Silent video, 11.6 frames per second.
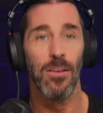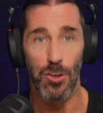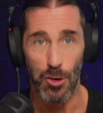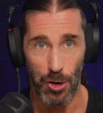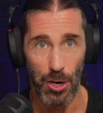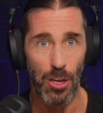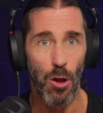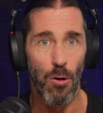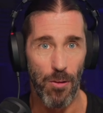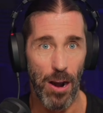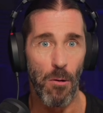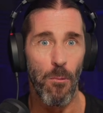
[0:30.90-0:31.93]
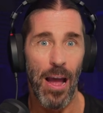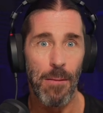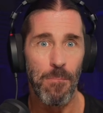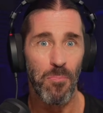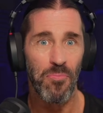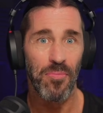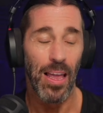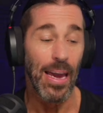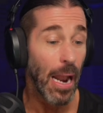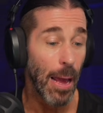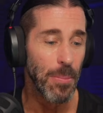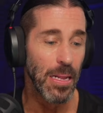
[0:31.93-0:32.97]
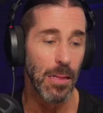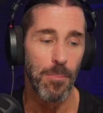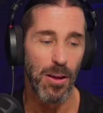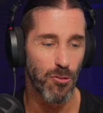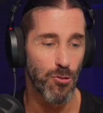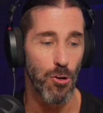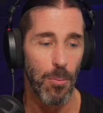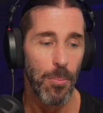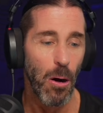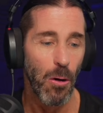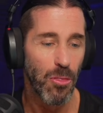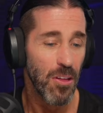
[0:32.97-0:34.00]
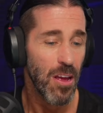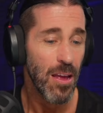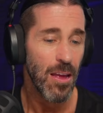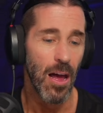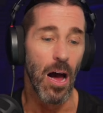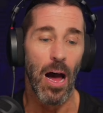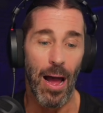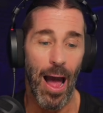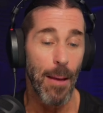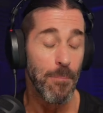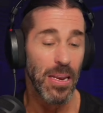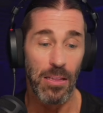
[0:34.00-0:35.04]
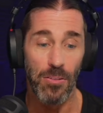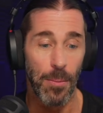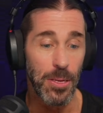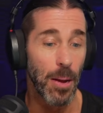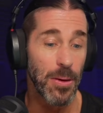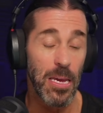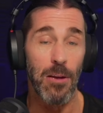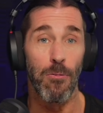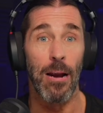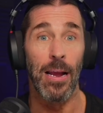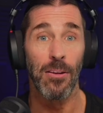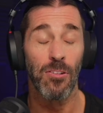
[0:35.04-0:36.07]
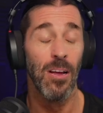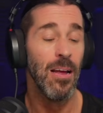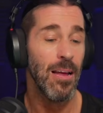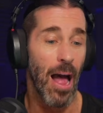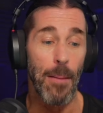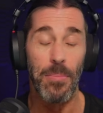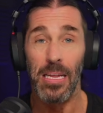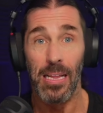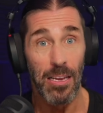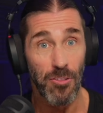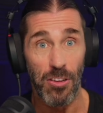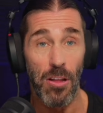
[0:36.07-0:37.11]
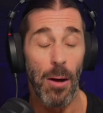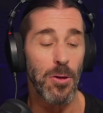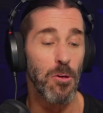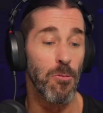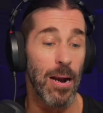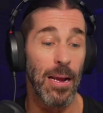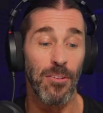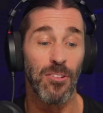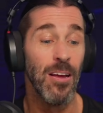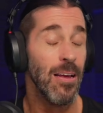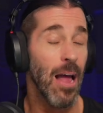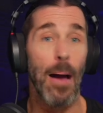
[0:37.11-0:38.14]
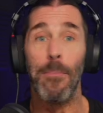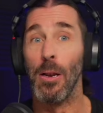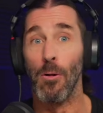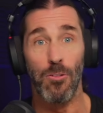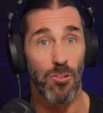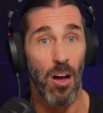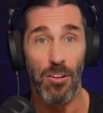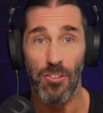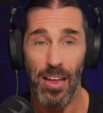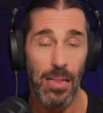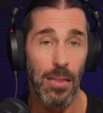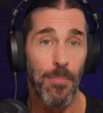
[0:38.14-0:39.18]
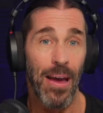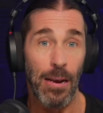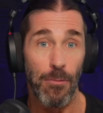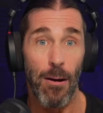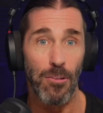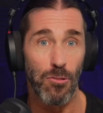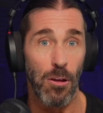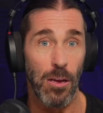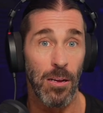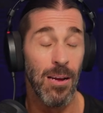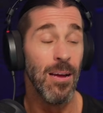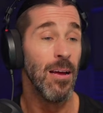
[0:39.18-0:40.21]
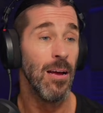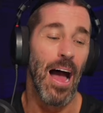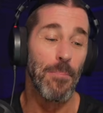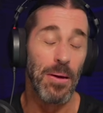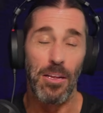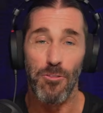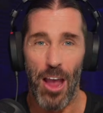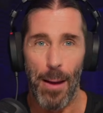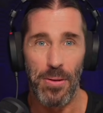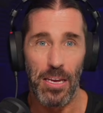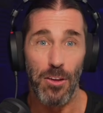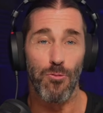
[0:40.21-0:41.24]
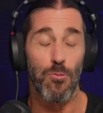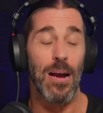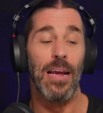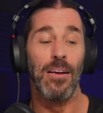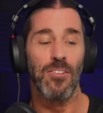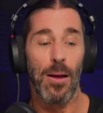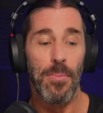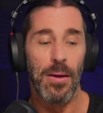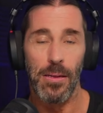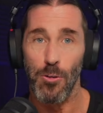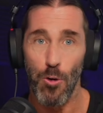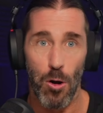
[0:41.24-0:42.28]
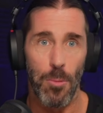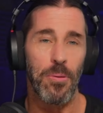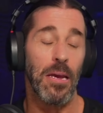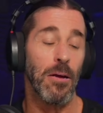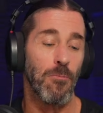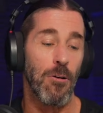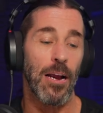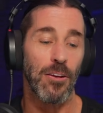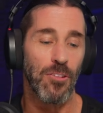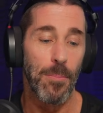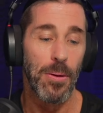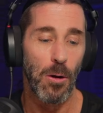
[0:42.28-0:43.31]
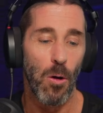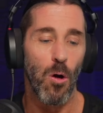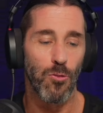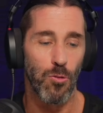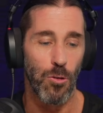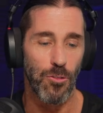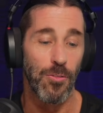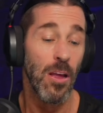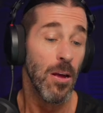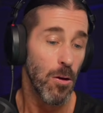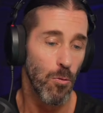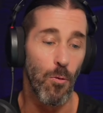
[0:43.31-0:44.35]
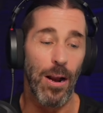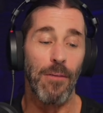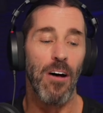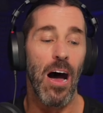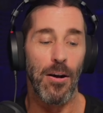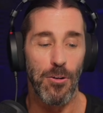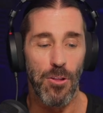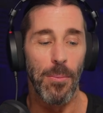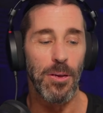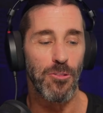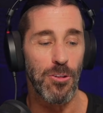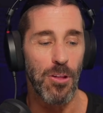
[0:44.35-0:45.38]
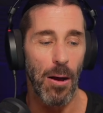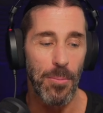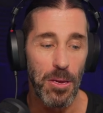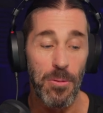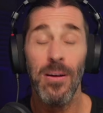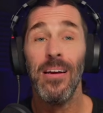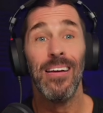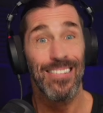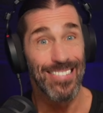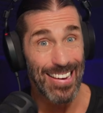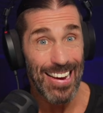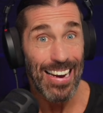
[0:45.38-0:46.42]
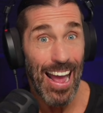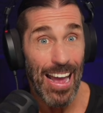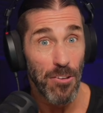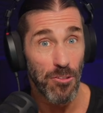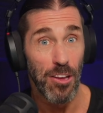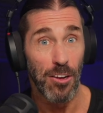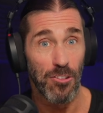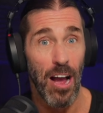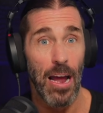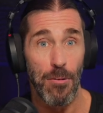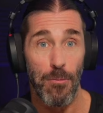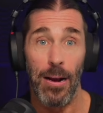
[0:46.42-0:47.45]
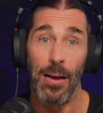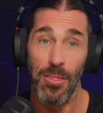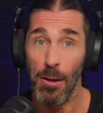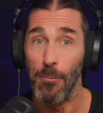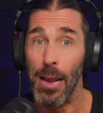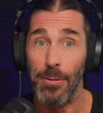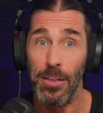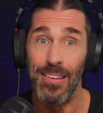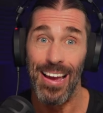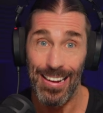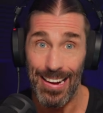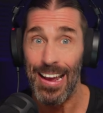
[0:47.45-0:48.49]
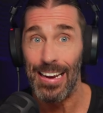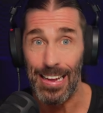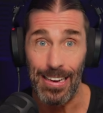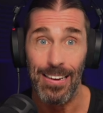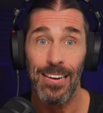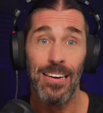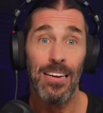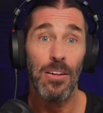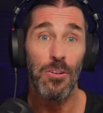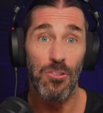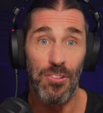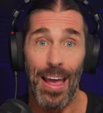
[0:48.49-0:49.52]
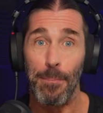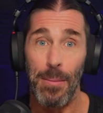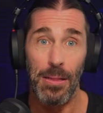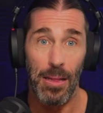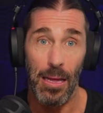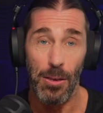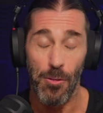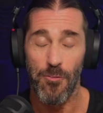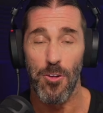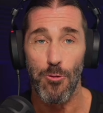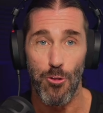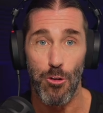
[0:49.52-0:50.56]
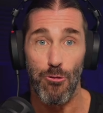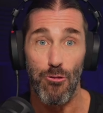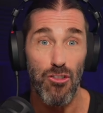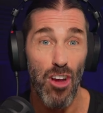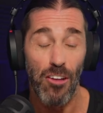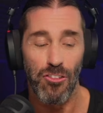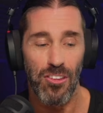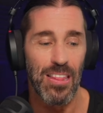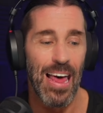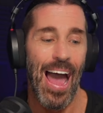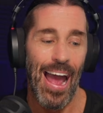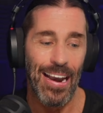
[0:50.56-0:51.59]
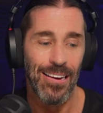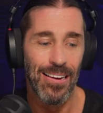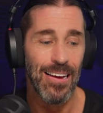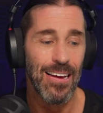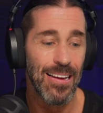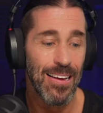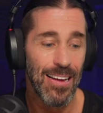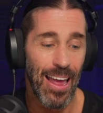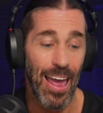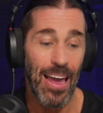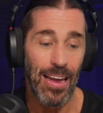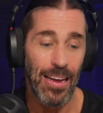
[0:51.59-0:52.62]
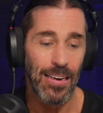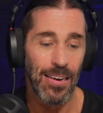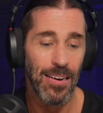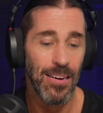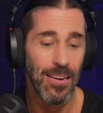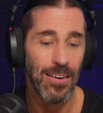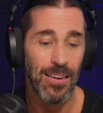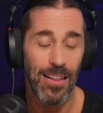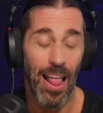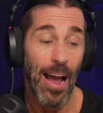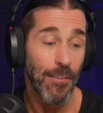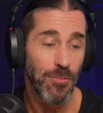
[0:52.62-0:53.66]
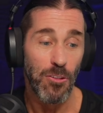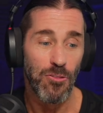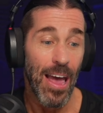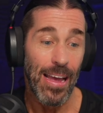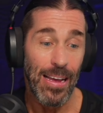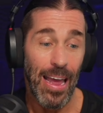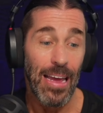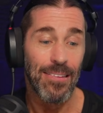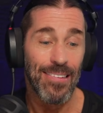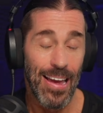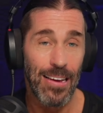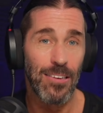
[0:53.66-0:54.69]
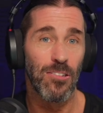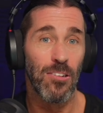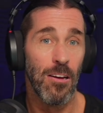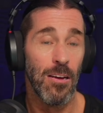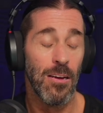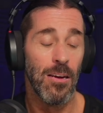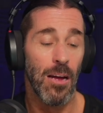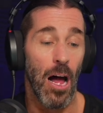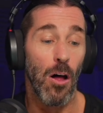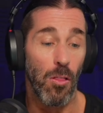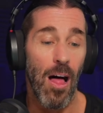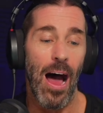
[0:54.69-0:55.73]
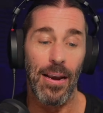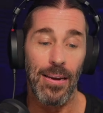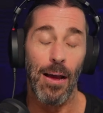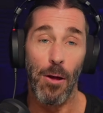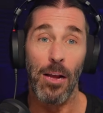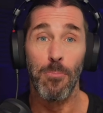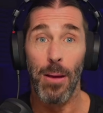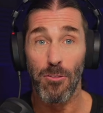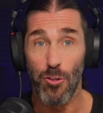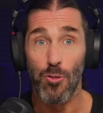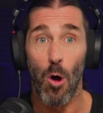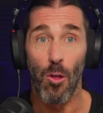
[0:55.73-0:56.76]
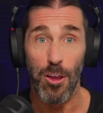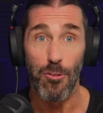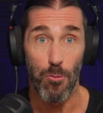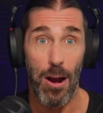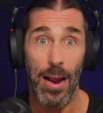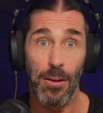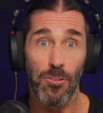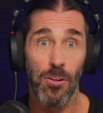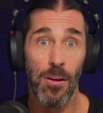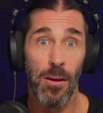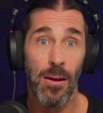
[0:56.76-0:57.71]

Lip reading: you're going to know right away. And I've been in a mixture of both. I've been in WWE rings. I've been in ECW rings. I've been on tons of independent wrestling. I've been in Japanese rings. I've been in European rings. I've been in all sorts of Ring of Honor, WCW, TNA, six-sided ring. I think we have a dedicated segment in the future just to that. And I have to say, it takes a lot. Now, I mentioned all these rings.